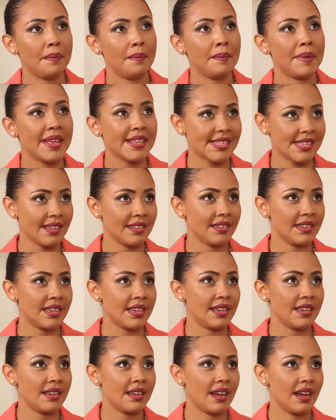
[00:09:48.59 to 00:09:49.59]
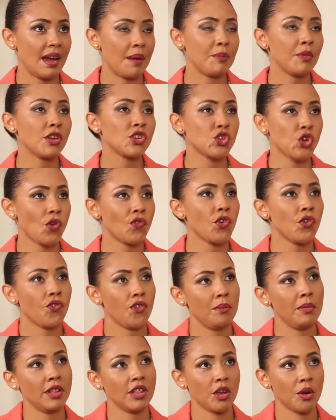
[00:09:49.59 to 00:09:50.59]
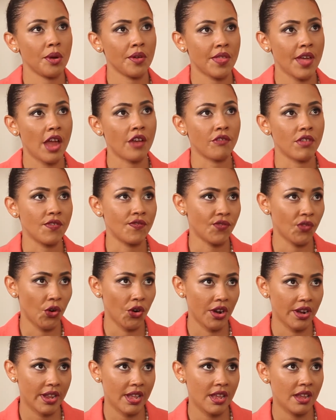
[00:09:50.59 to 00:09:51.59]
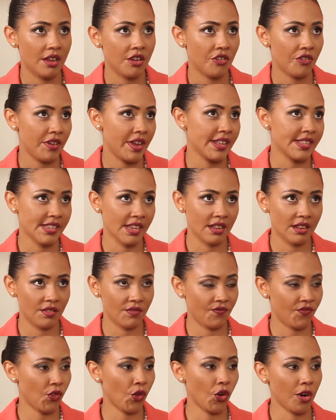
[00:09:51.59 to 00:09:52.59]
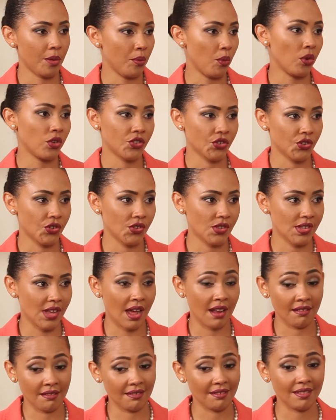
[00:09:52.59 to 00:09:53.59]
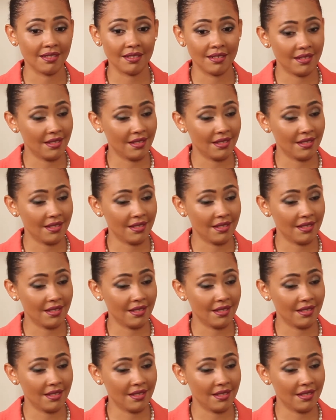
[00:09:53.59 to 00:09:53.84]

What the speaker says: basically, I'm not sure if you're familiar with Henry Ford. He created Ford Motors, and